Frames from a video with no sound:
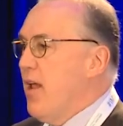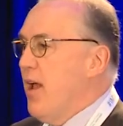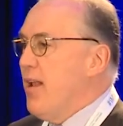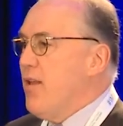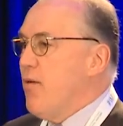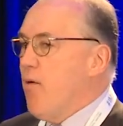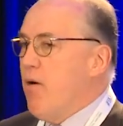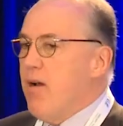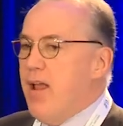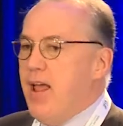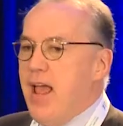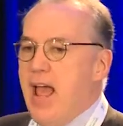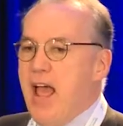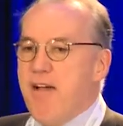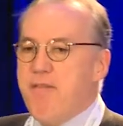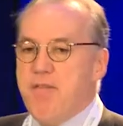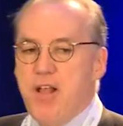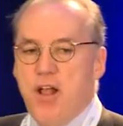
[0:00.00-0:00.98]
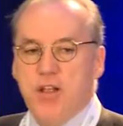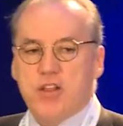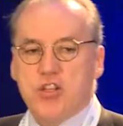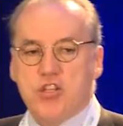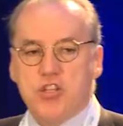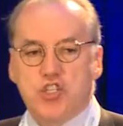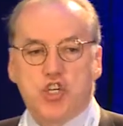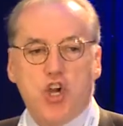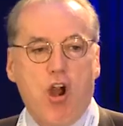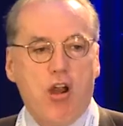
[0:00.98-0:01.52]
and you want to have
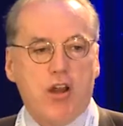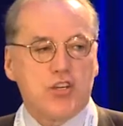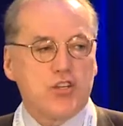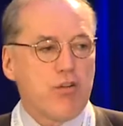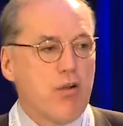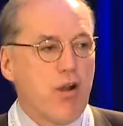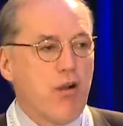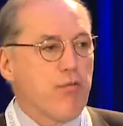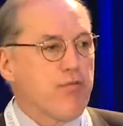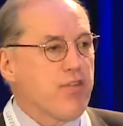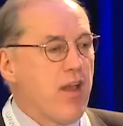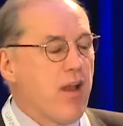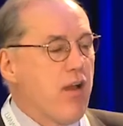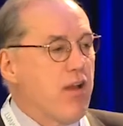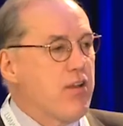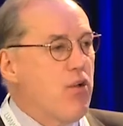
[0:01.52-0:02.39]
sharks are out there,